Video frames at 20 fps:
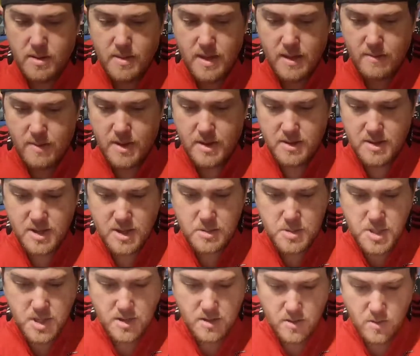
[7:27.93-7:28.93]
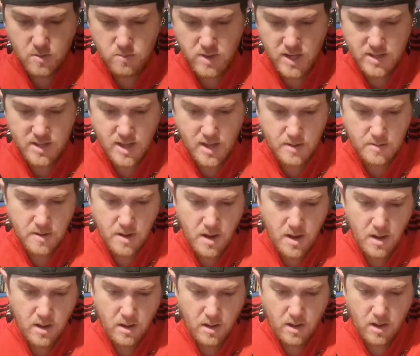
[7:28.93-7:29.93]
That one, it gives you a little rundown
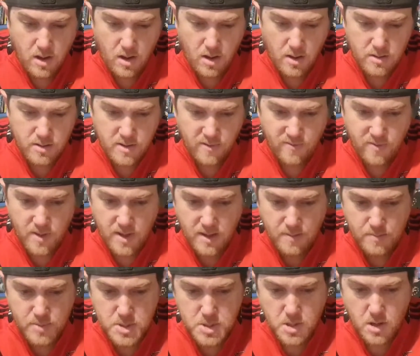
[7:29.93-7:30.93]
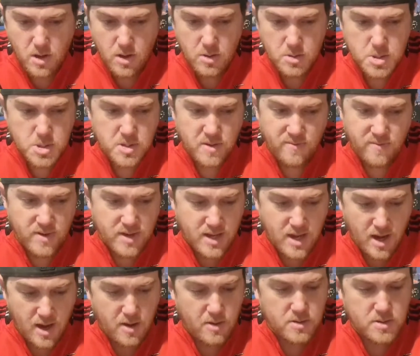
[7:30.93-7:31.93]
on different episodes, different
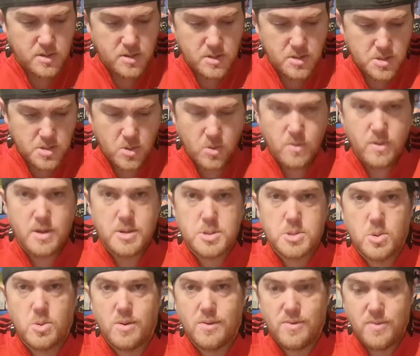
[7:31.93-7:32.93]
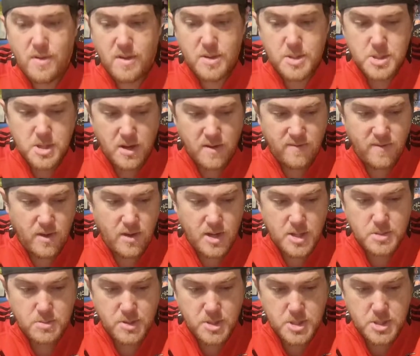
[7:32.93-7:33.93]
characters, all that sort of thing. So if you
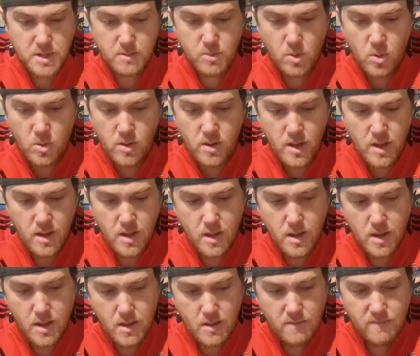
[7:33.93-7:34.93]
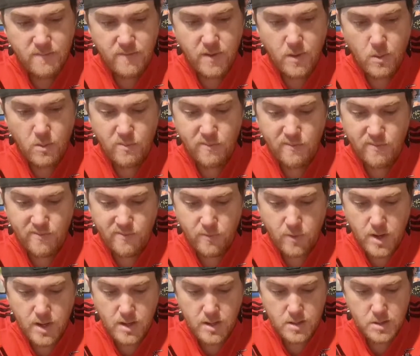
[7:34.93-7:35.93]
guys want to see more, feel
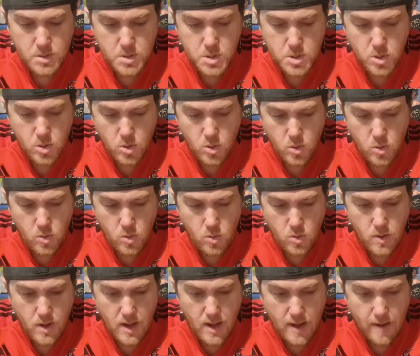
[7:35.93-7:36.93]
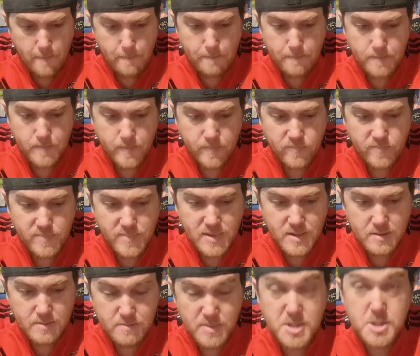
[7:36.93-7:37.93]
free to
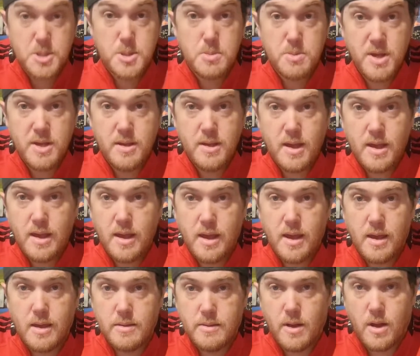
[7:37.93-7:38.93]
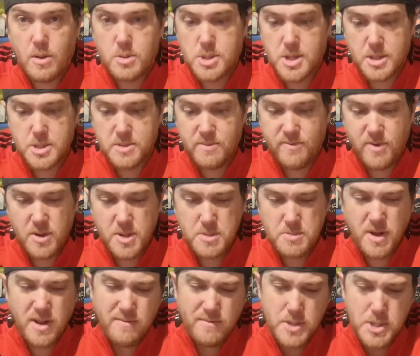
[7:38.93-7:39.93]
message me and I'll chuck some photos.
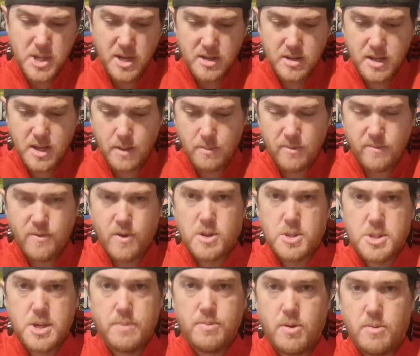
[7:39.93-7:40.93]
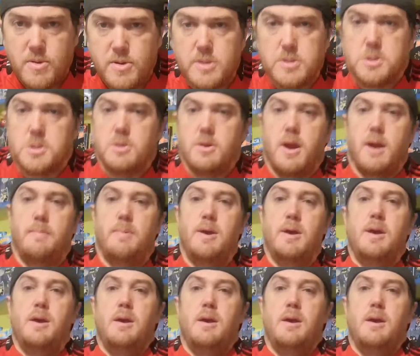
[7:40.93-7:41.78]
Might even chuck a couple of photos up on my Instagram,